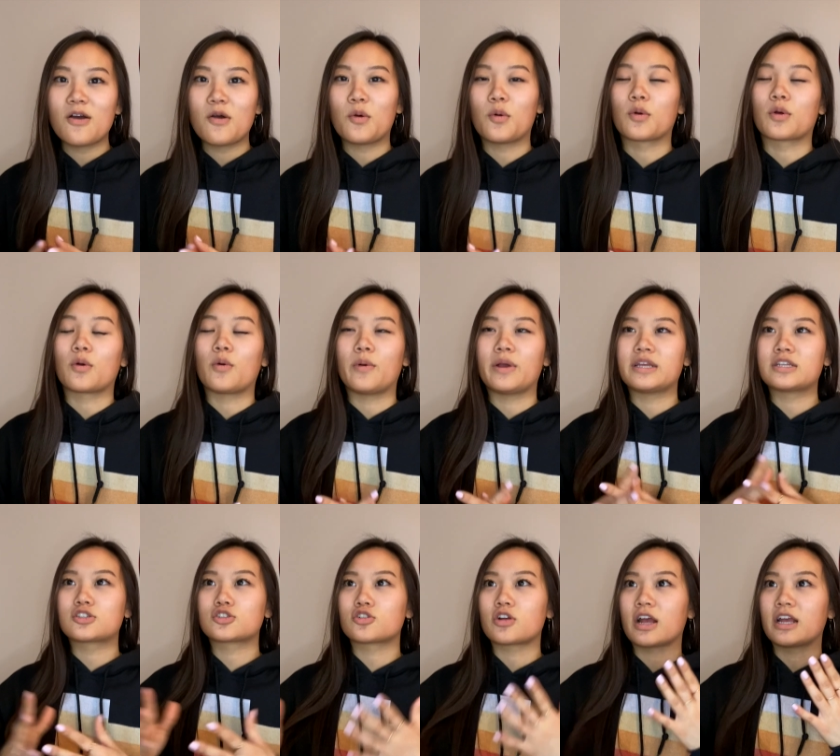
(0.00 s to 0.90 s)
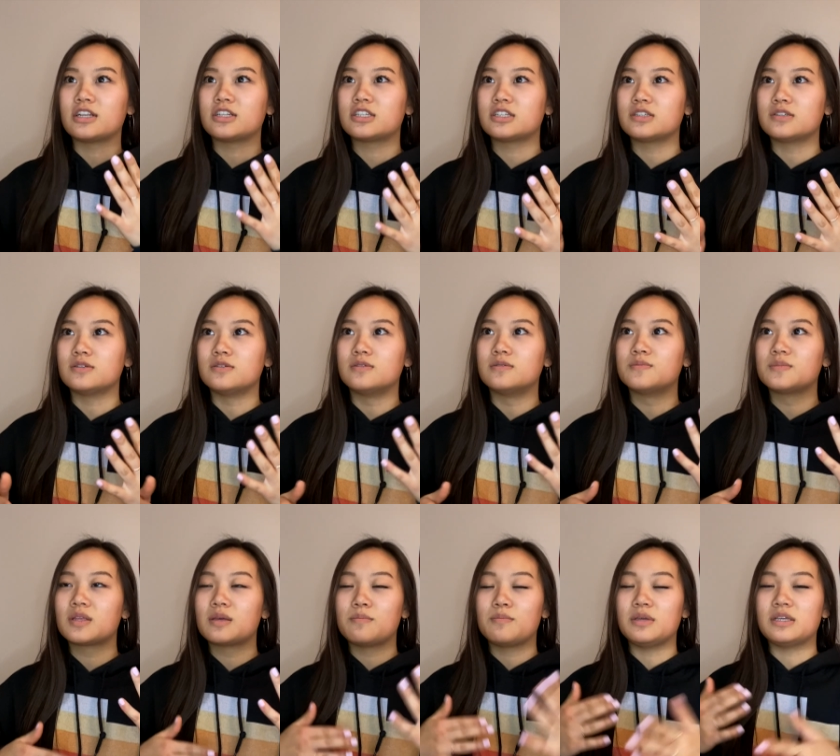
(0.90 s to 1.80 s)
or always trying to
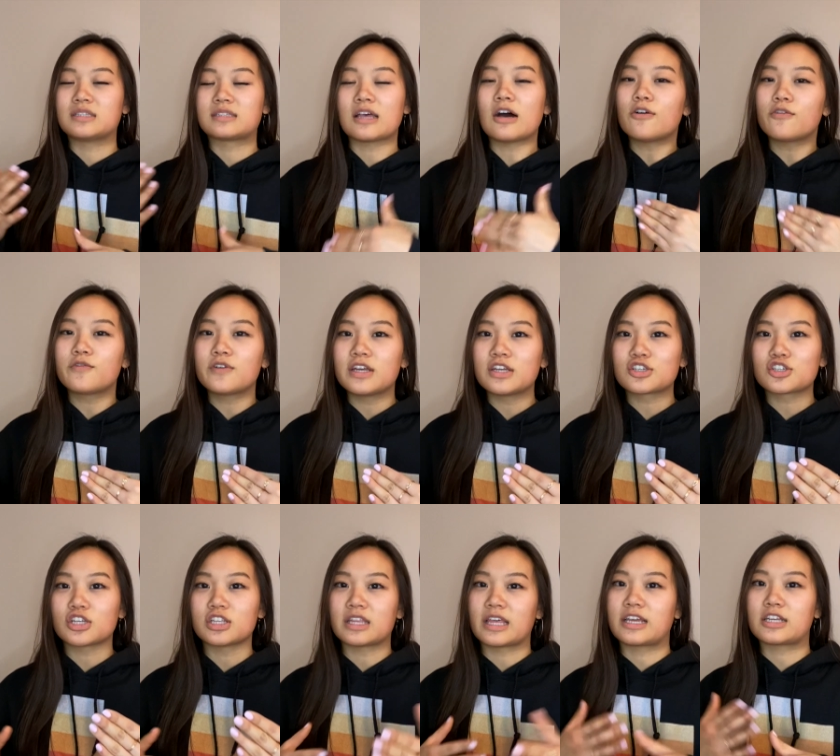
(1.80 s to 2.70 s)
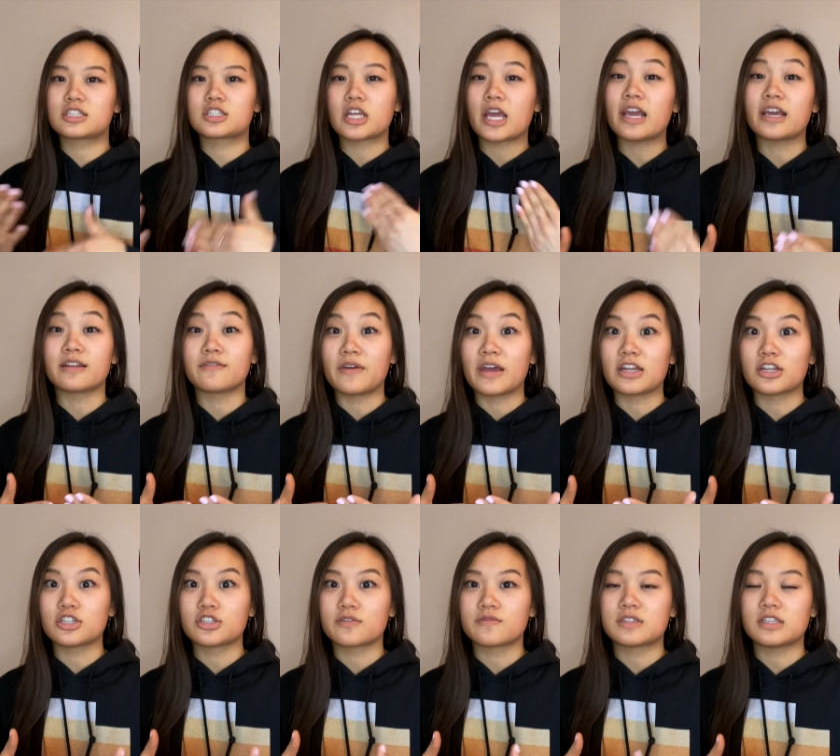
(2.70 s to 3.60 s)
be selfish and like take
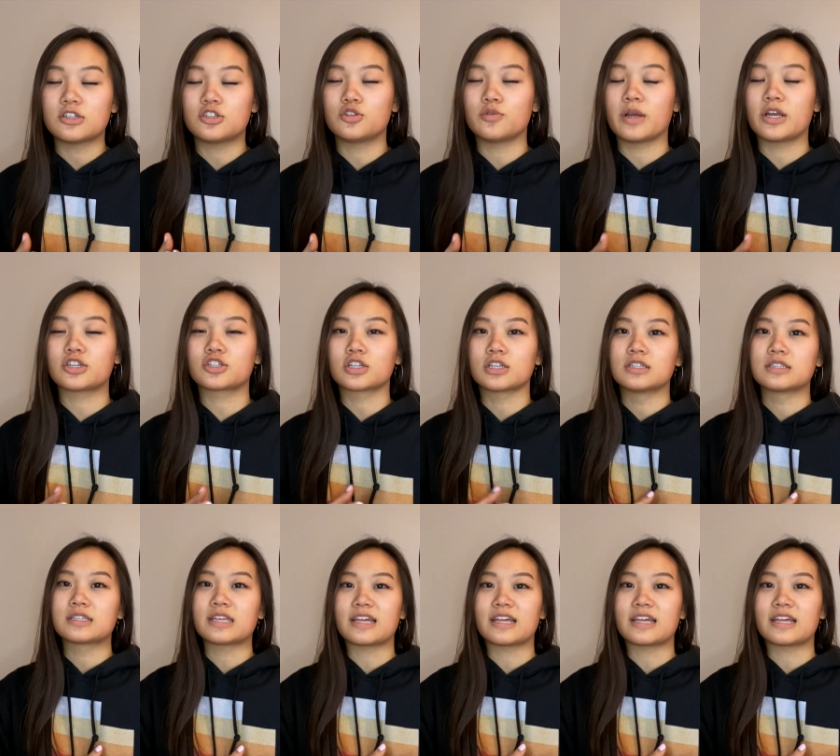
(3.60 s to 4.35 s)
advantage of situations.